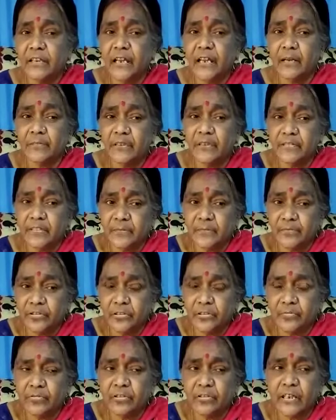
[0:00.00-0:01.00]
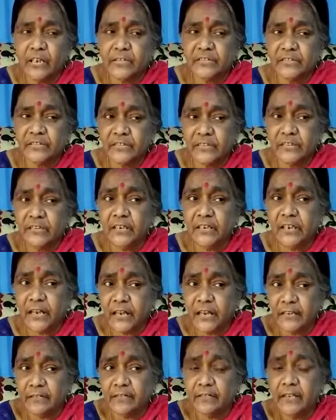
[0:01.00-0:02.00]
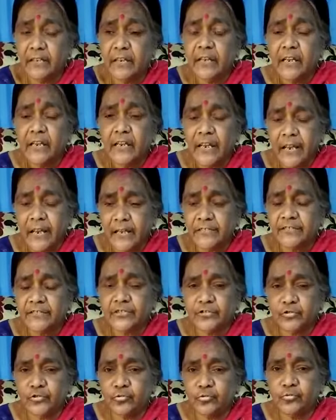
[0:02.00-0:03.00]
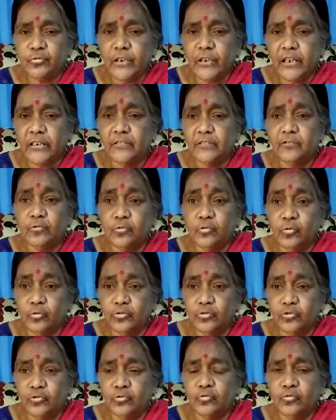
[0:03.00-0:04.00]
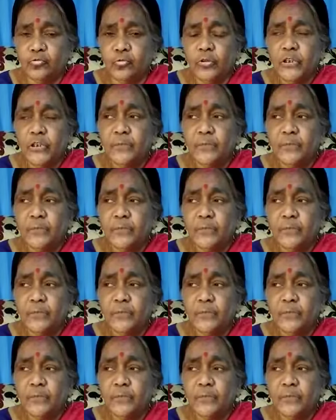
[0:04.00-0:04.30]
having the formula CnH2nO2.